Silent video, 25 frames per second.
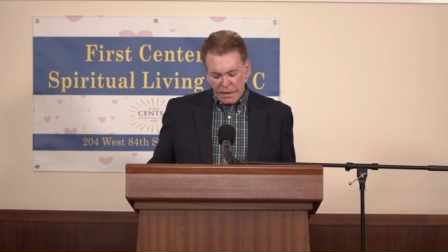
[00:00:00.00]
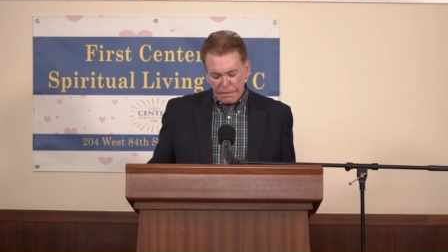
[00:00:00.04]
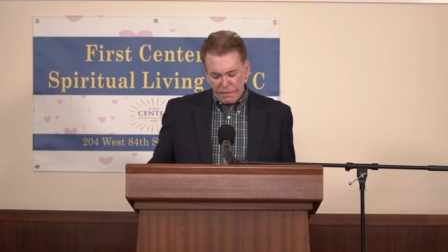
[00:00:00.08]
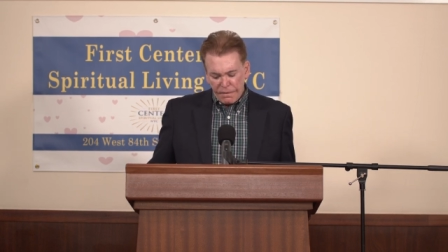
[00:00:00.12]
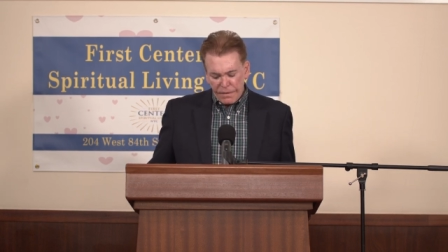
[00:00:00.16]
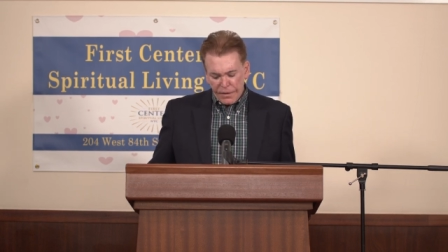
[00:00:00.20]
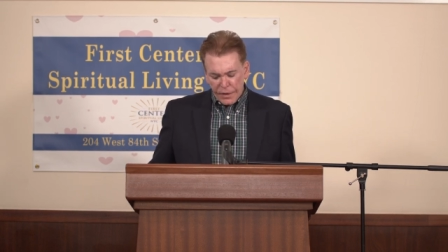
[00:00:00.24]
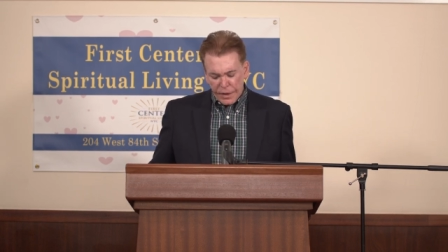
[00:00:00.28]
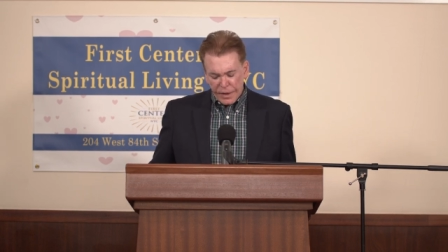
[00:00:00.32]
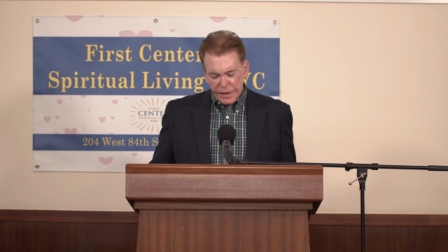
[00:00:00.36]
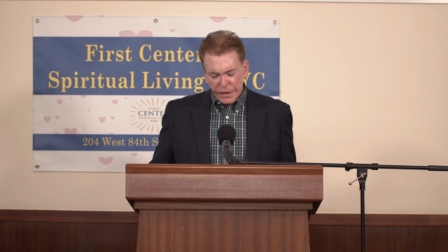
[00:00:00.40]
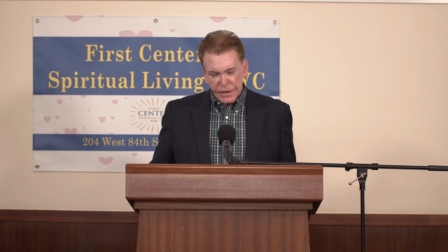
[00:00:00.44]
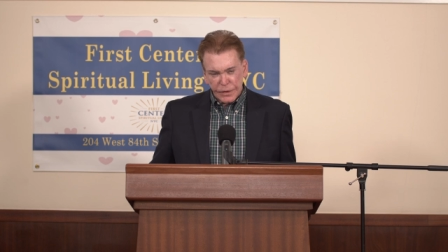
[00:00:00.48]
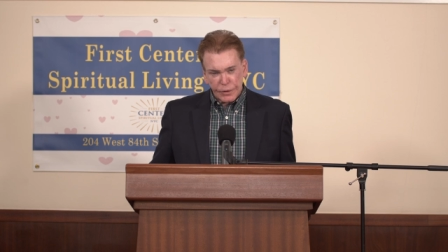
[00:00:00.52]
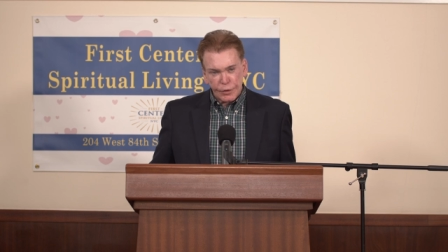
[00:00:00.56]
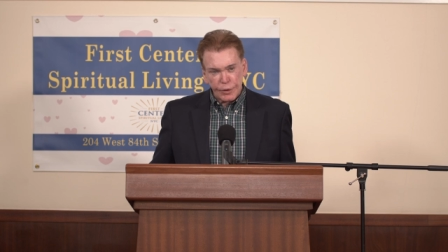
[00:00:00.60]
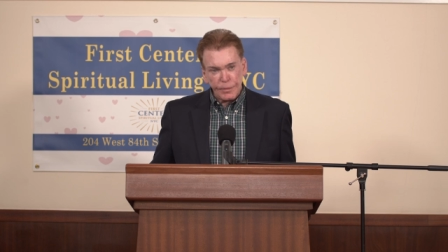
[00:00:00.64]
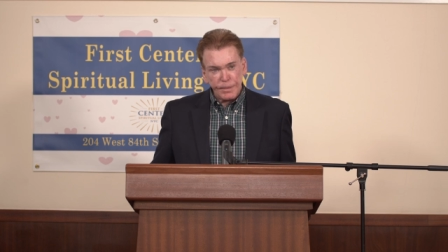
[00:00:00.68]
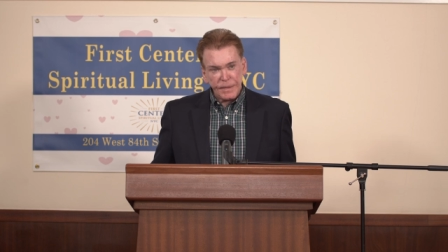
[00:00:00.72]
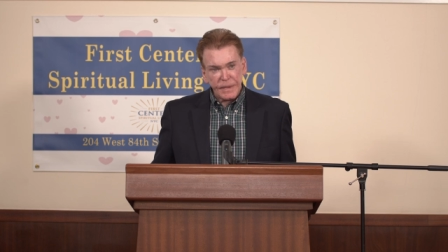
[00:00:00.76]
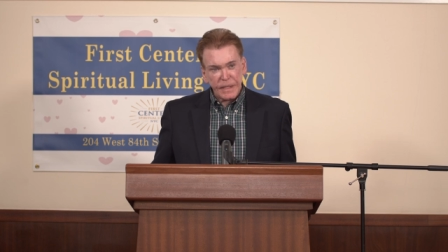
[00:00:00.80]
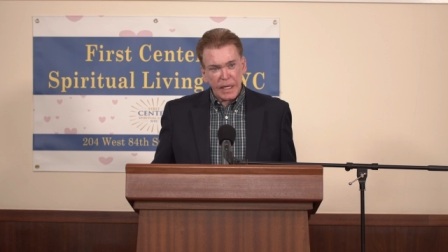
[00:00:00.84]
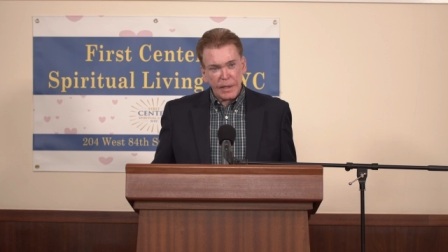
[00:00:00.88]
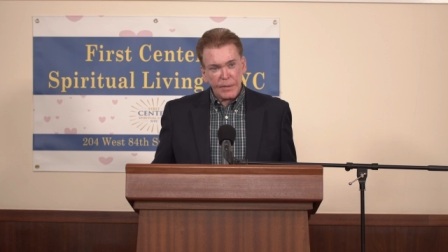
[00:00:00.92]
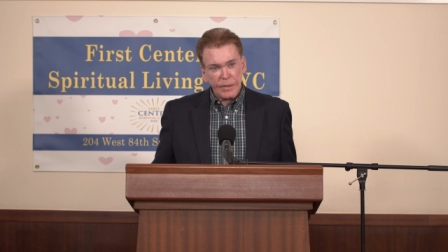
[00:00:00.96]
various
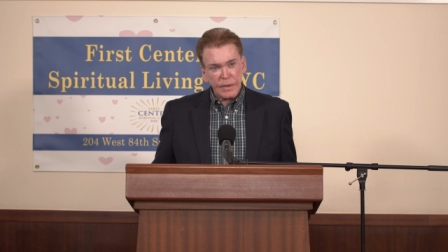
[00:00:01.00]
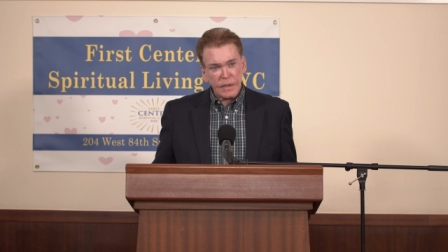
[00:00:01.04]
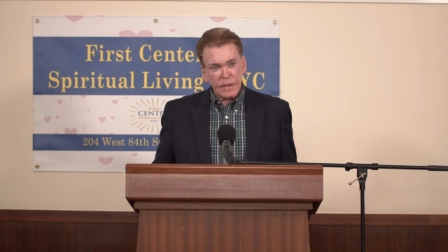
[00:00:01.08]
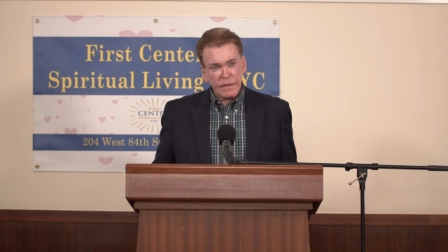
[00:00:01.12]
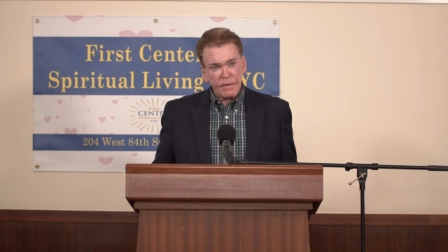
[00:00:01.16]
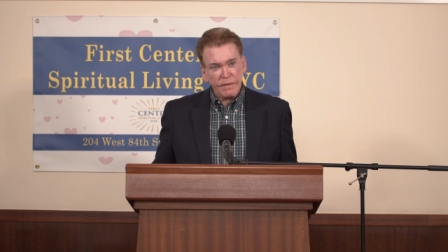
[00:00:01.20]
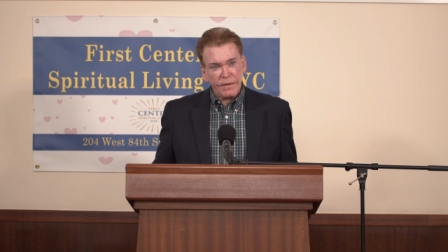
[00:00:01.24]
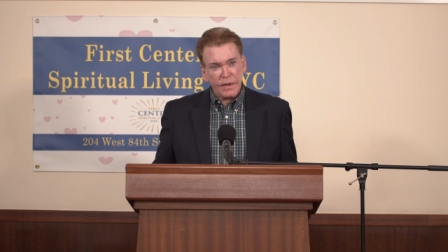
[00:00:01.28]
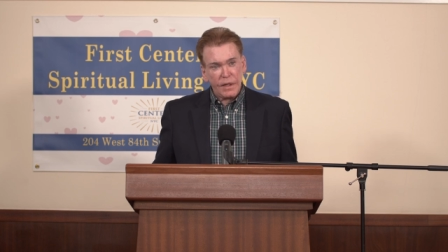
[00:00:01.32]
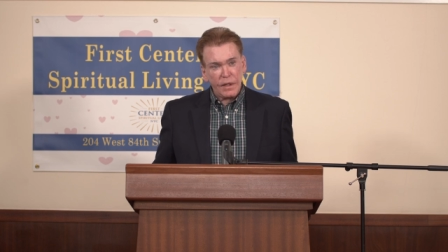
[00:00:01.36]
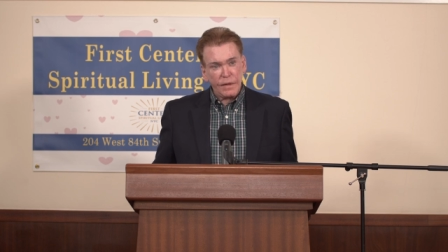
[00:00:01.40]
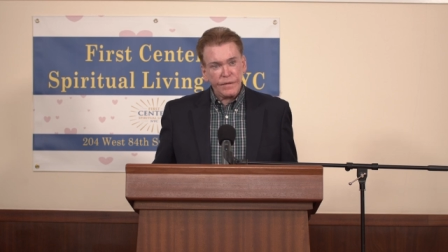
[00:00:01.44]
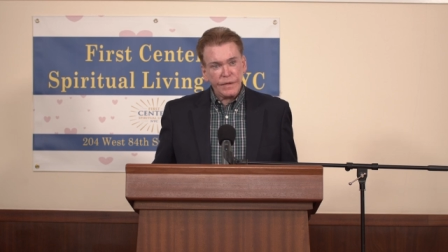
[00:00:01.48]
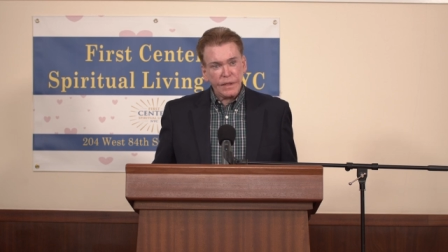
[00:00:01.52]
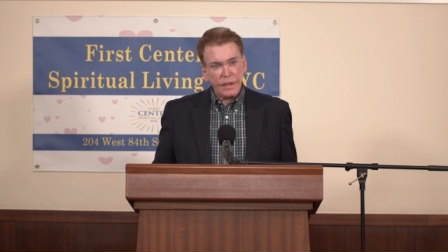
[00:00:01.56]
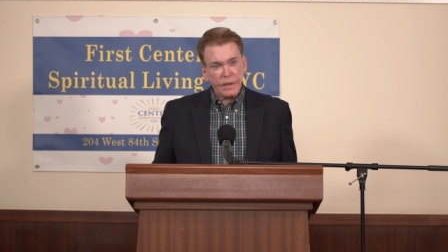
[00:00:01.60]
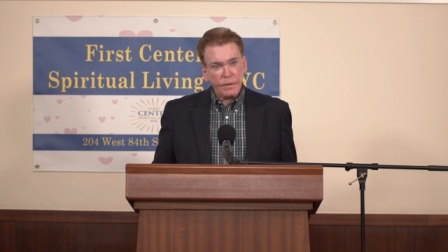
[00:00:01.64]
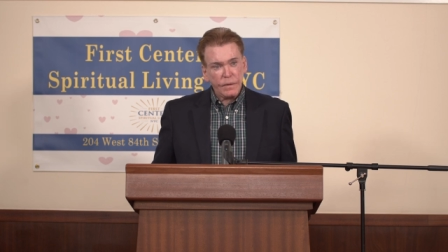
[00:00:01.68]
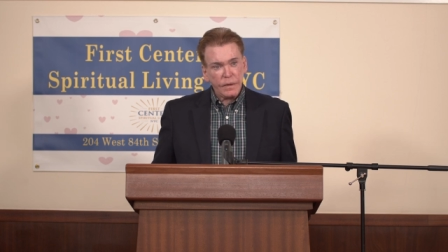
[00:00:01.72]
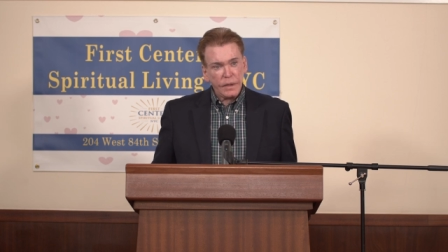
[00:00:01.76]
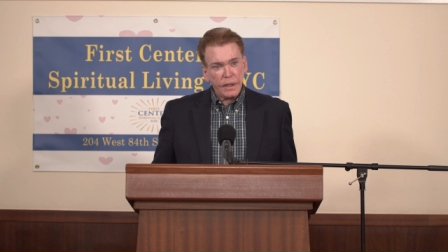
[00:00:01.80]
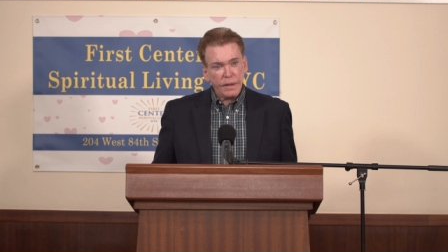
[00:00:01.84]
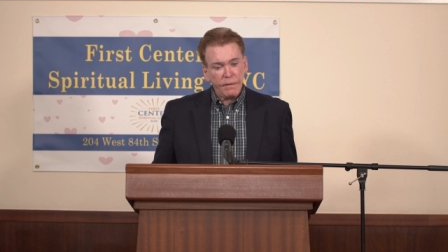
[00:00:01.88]
groups I was involved in